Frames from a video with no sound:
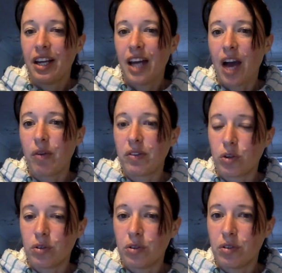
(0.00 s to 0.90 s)
And we've got
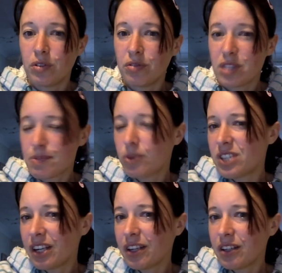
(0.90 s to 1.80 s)

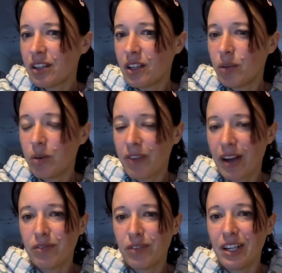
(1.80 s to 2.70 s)
responding without
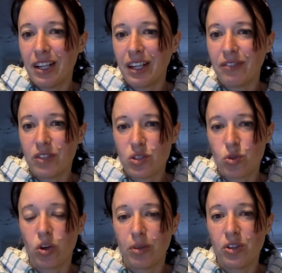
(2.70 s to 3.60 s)
feeling the
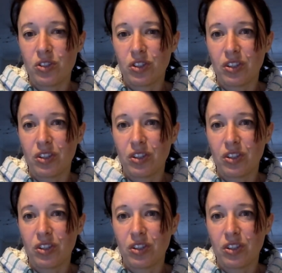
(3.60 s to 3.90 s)
strong emotion.